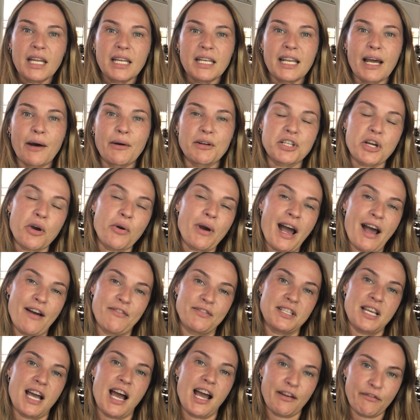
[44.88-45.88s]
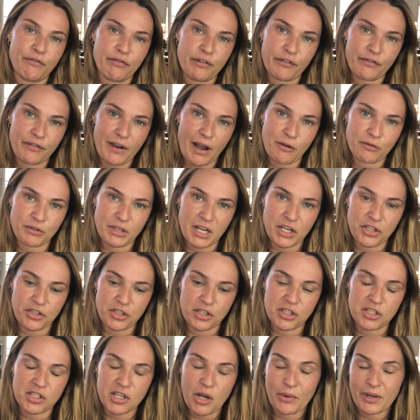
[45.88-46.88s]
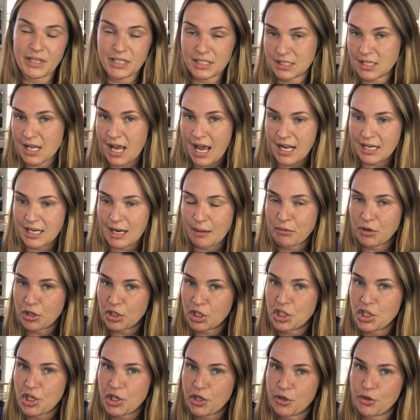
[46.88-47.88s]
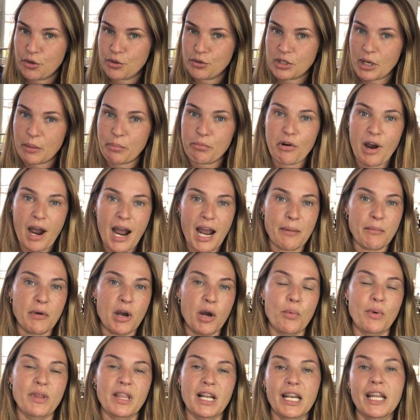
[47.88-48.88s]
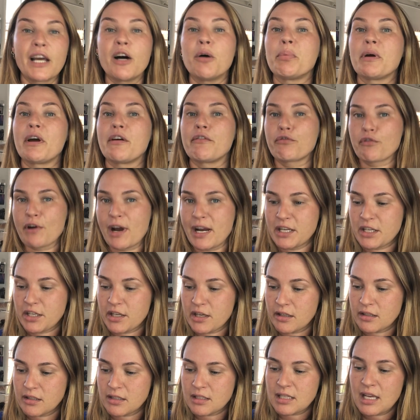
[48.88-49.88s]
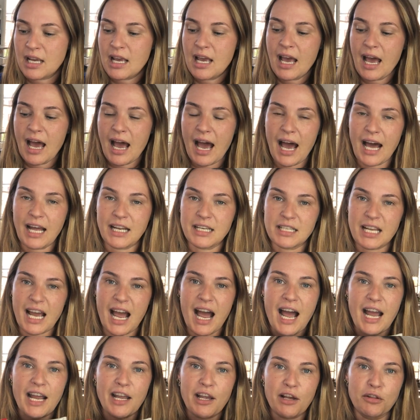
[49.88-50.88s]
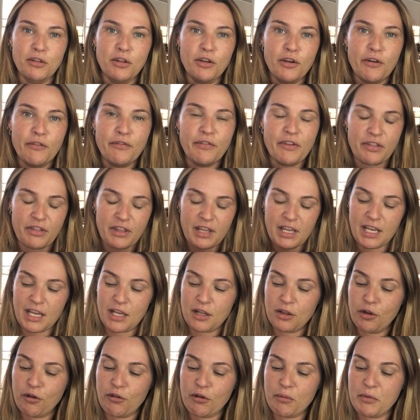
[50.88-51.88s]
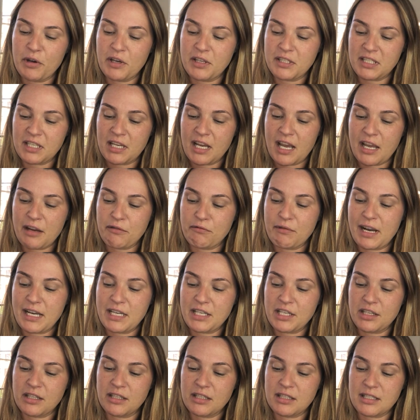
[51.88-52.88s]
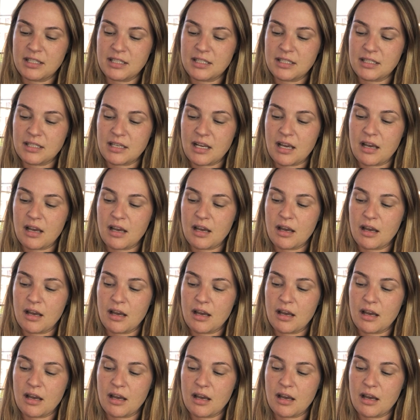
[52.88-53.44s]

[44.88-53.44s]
Now I don't have time for a foundation, so instead I'm going to use a primer with a little bit of Radiance, and I love the Mercier Radiance